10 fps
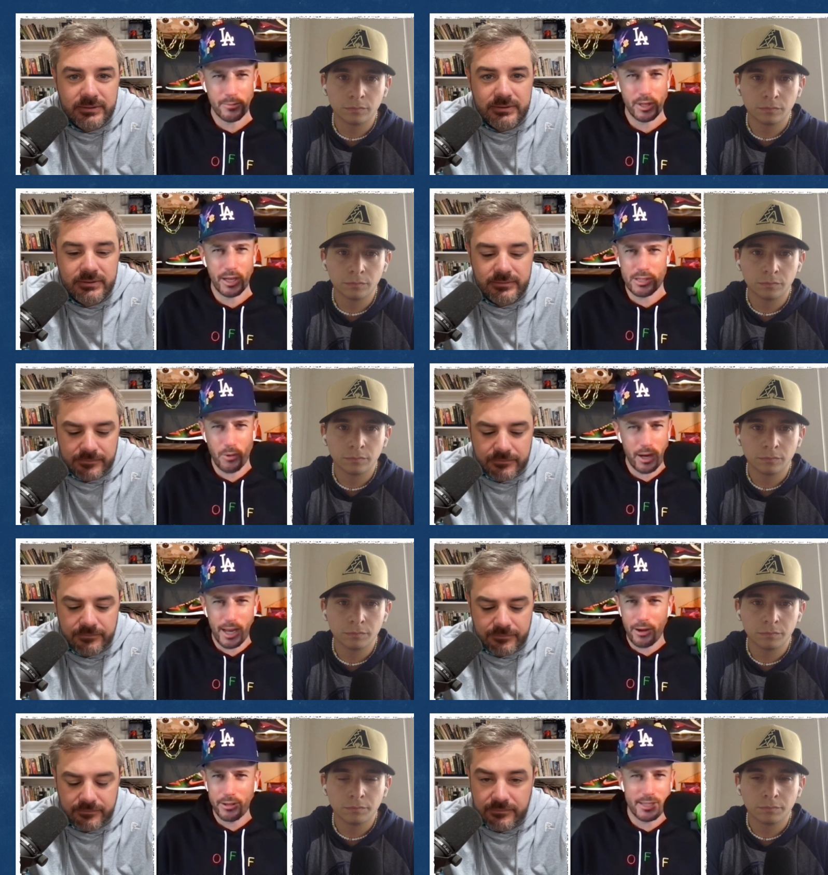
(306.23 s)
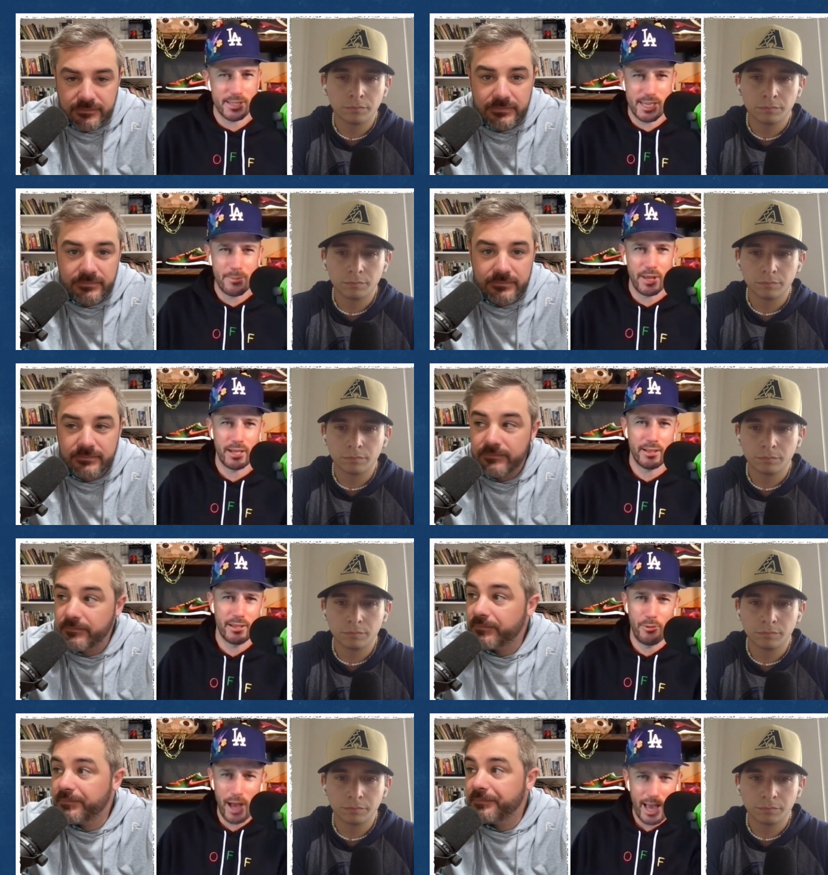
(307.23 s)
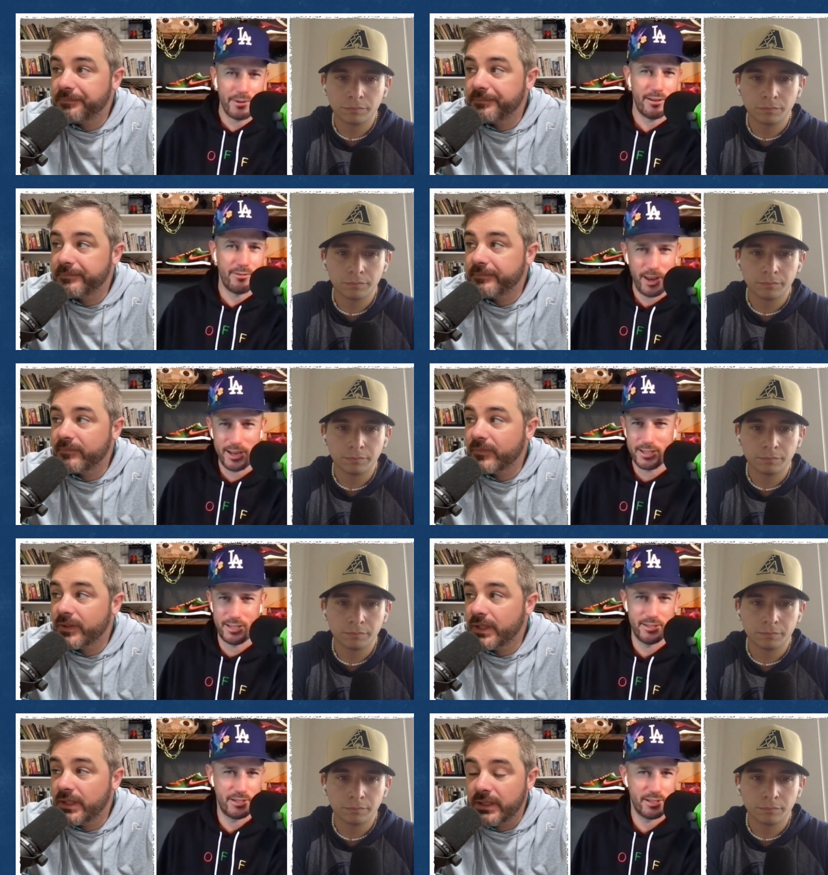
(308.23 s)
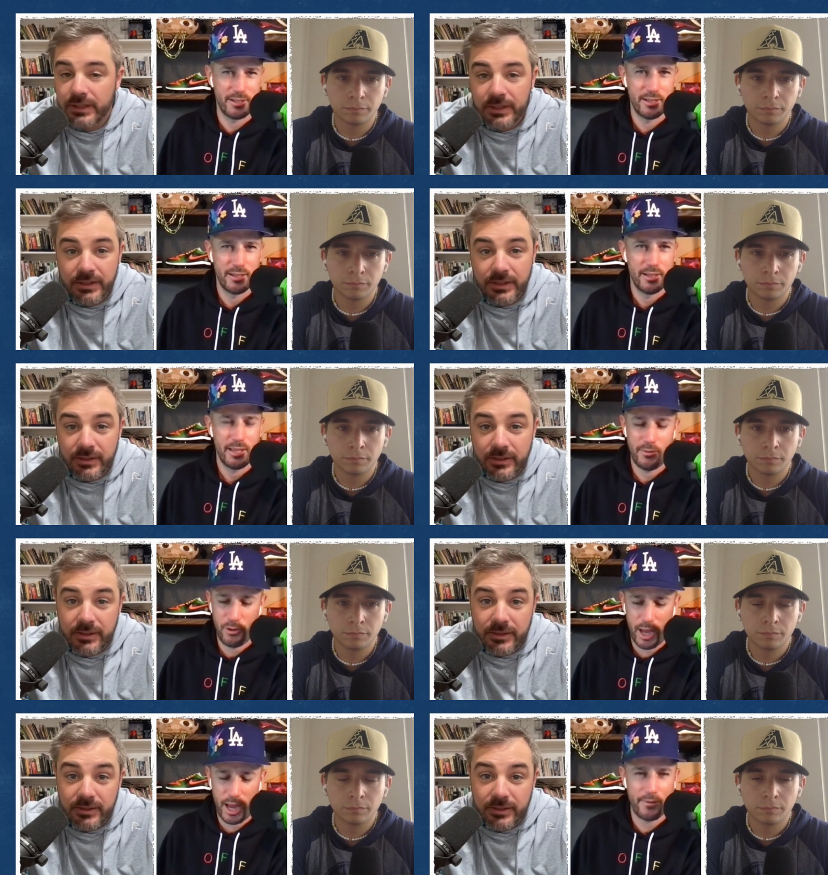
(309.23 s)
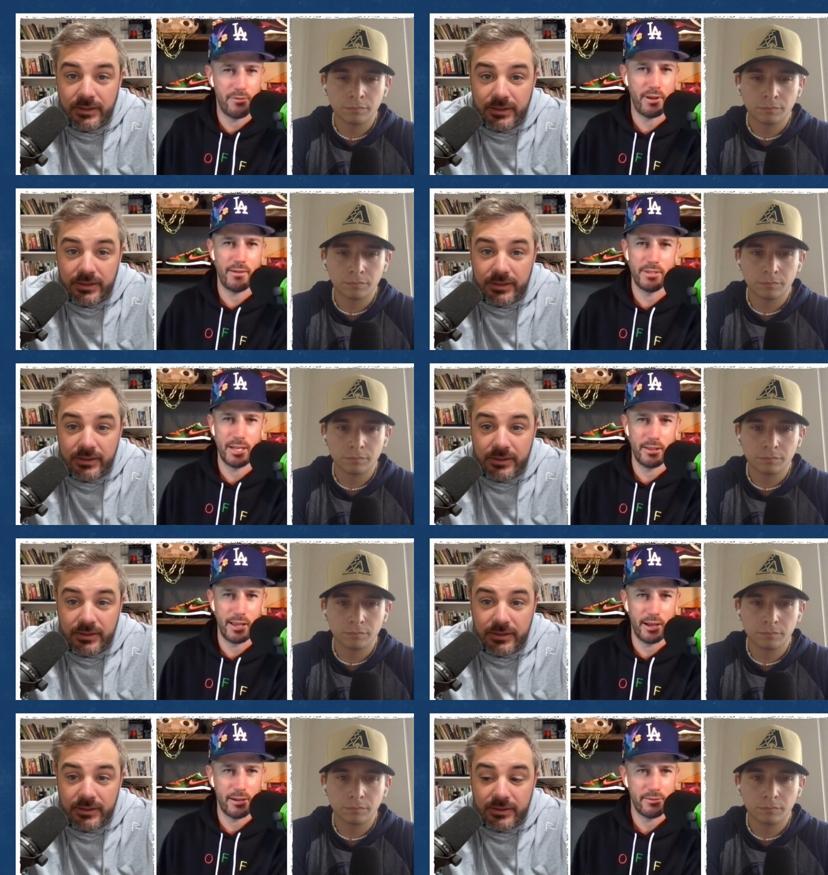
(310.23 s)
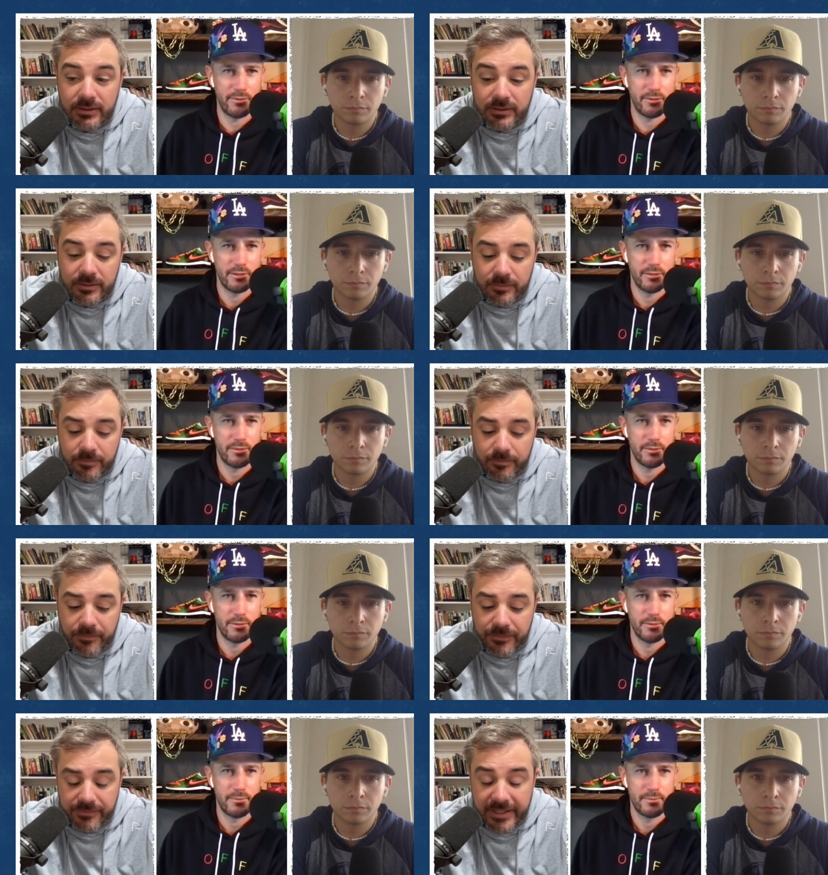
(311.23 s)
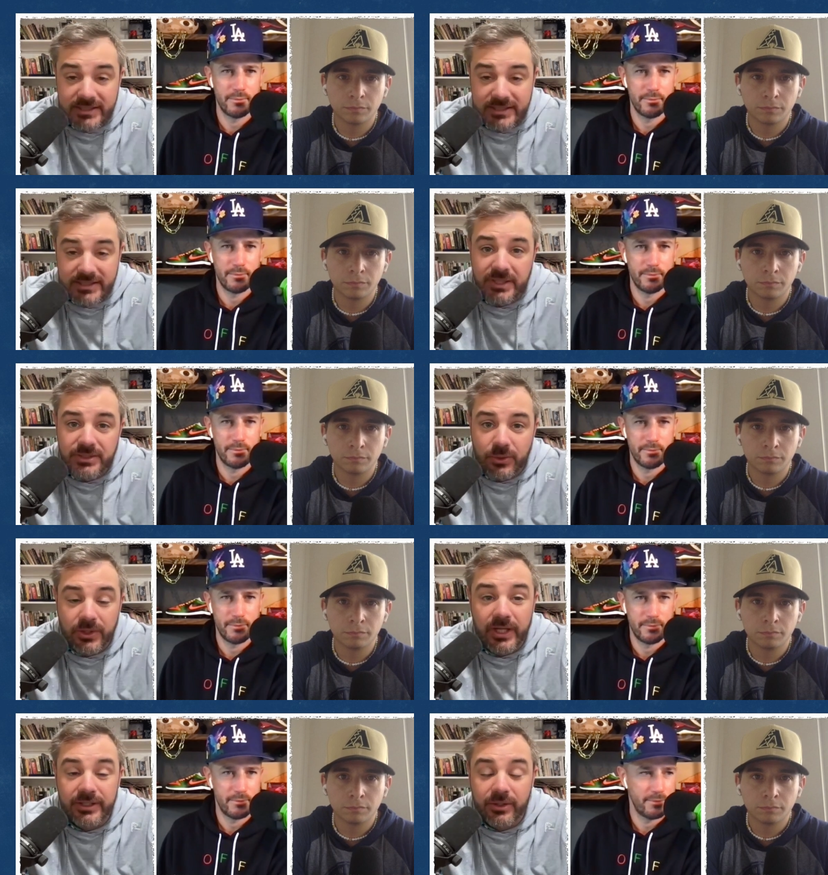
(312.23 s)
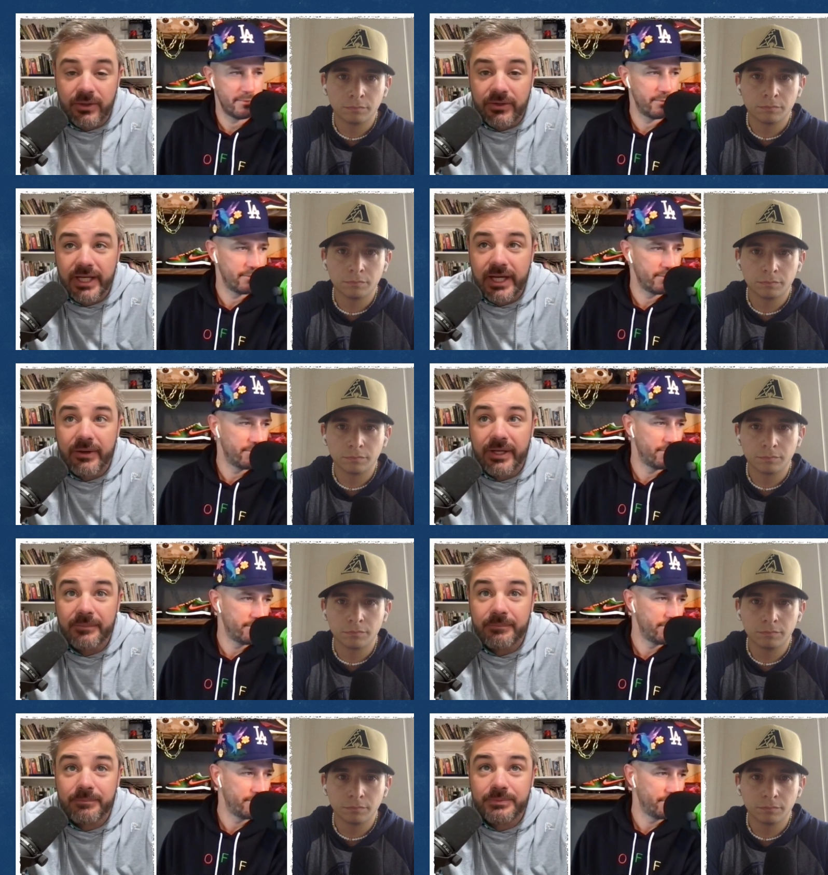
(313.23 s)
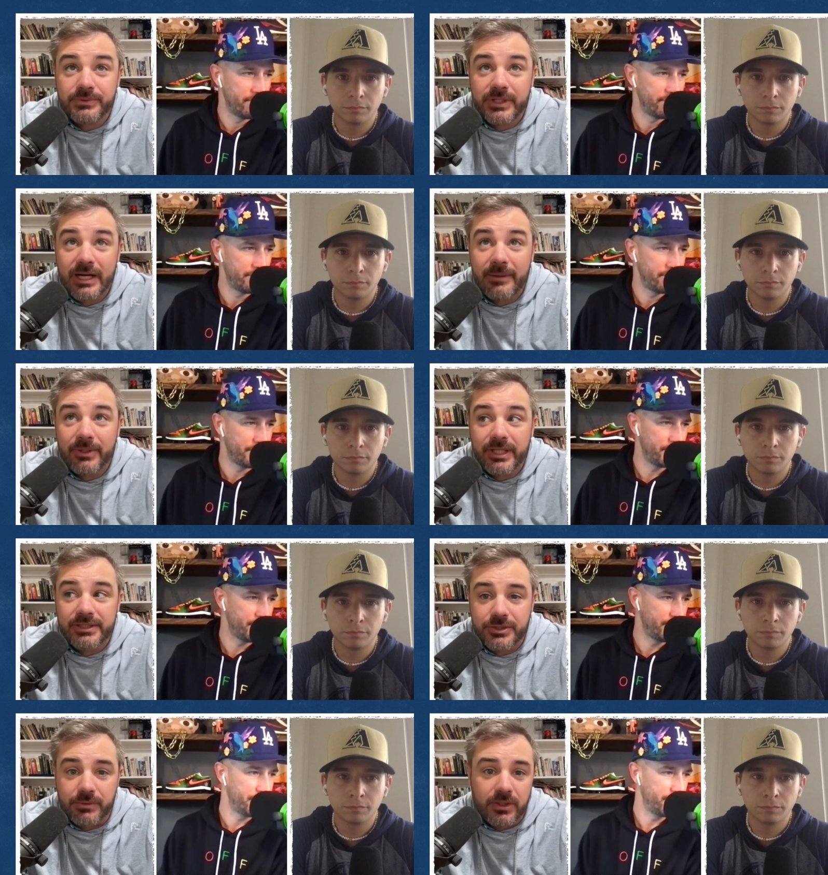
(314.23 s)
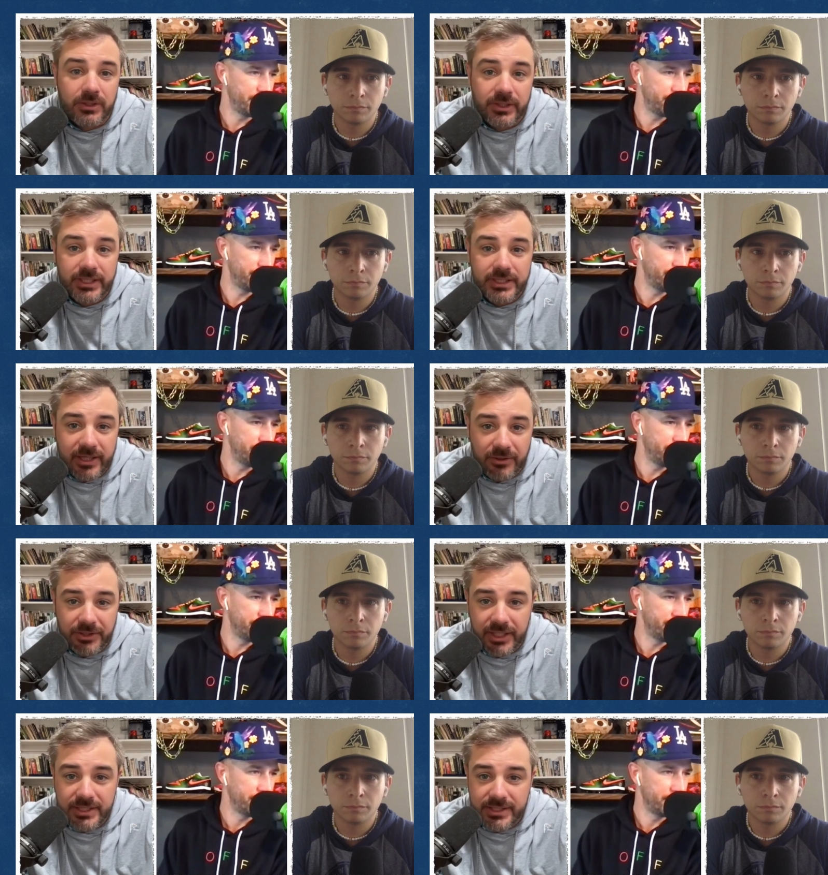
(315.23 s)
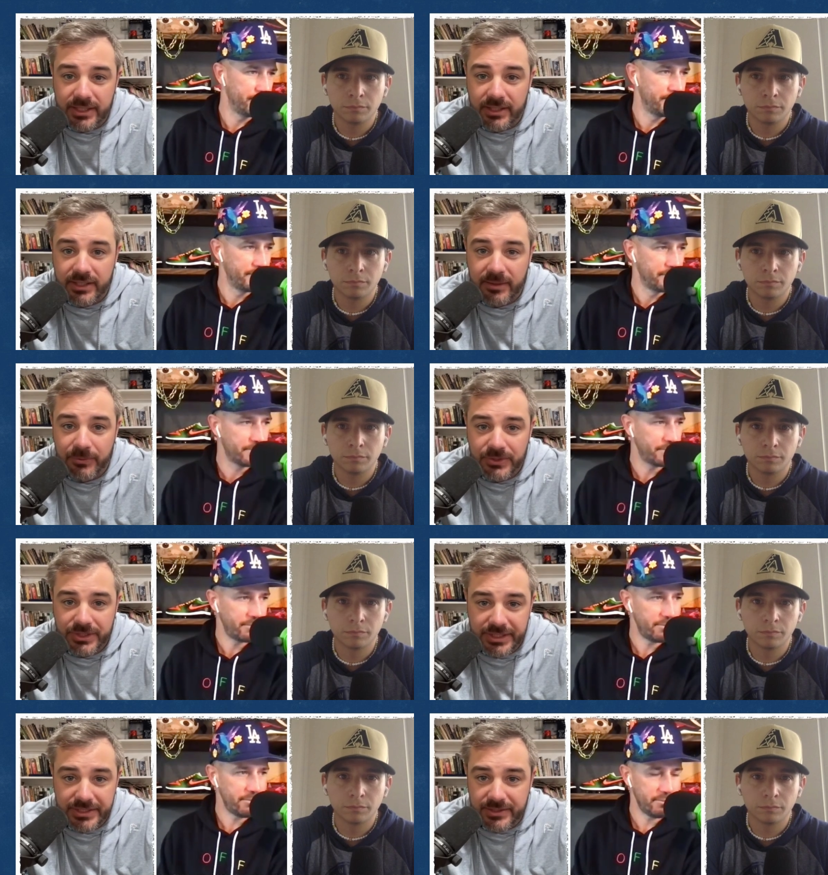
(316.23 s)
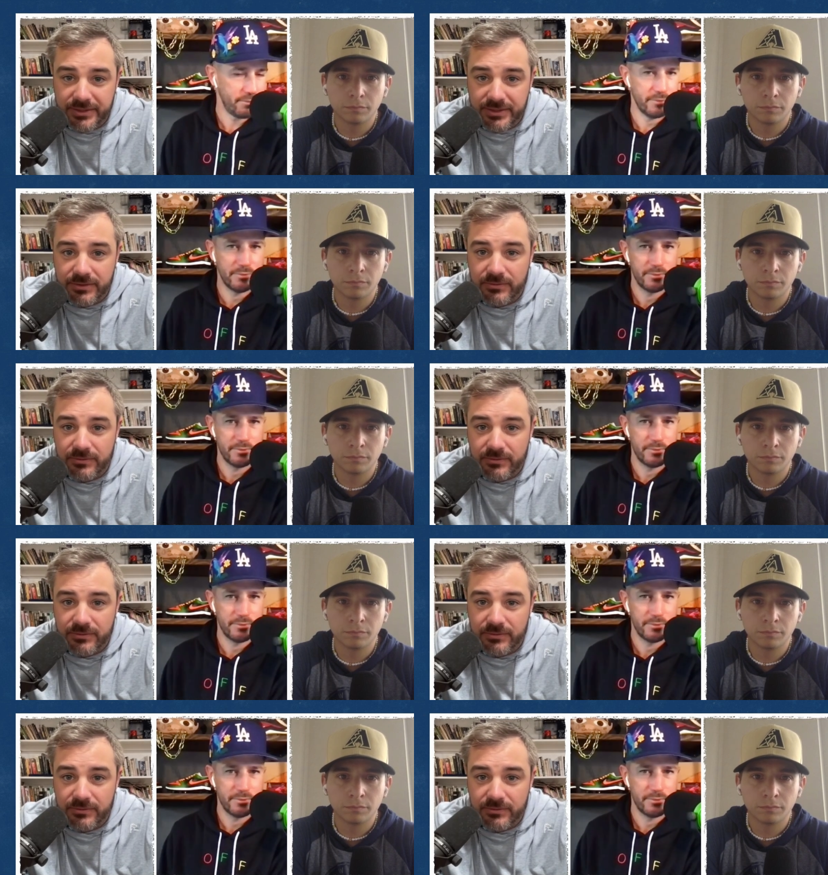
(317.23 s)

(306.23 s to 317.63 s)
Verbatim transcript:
Speaker 1: Because right now it doesn't seem like you have an advantage if you have the five-day layoff.
Speaker 2: That's a big storyline going right now. And I probably it's too early to tell, and you got to see it a couple seasons in a